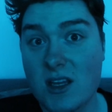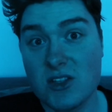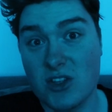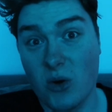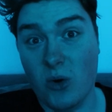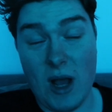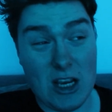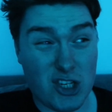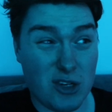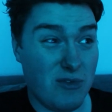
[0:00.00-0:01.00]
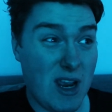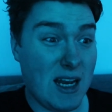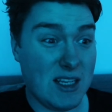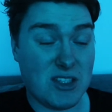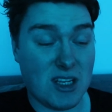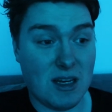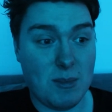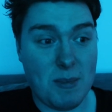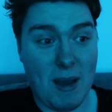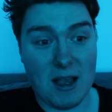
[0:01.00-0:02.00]
So I should realistically
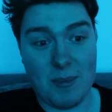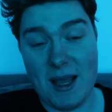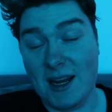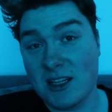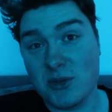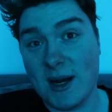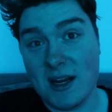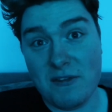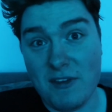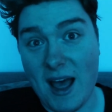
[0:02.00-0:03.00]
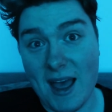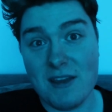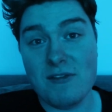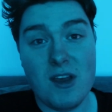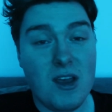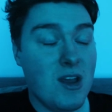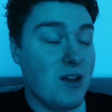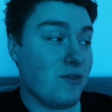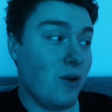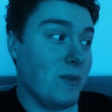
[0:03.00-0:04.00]
be back by like 4:40
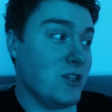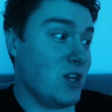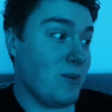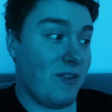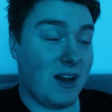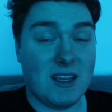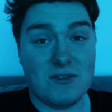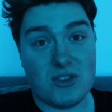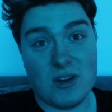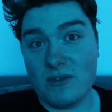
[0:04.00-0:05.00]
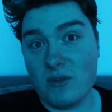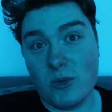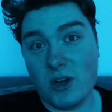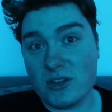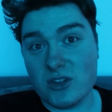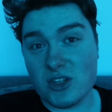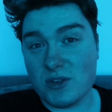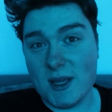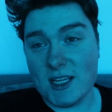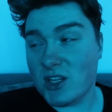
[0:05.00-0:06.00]
from the gym if I leave straight from work. So it
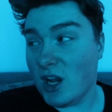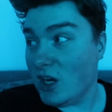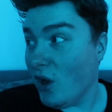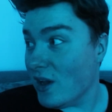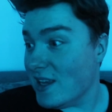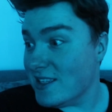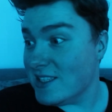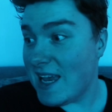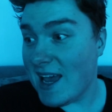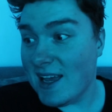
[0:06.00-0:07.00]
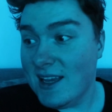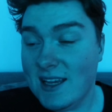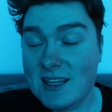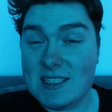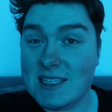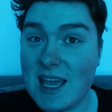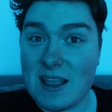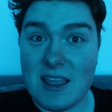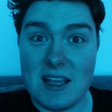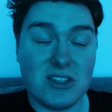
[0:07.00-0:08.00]
just makes it a lot easier to
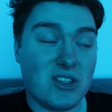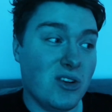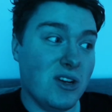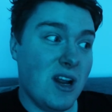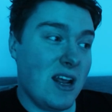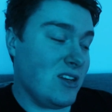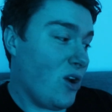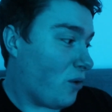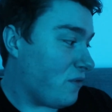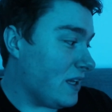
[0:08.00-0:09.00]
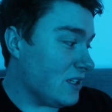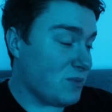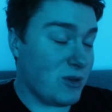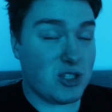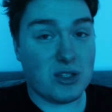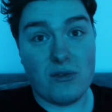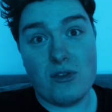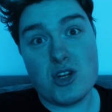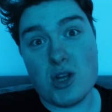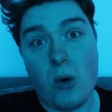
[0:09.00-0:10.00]
get things done and not feel as much as a
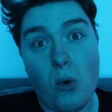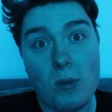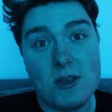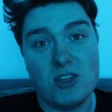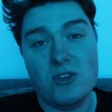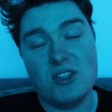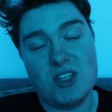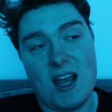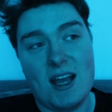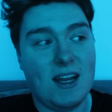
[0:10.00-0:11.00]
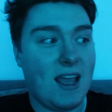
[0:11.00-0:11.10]
rush. So I hope you understand.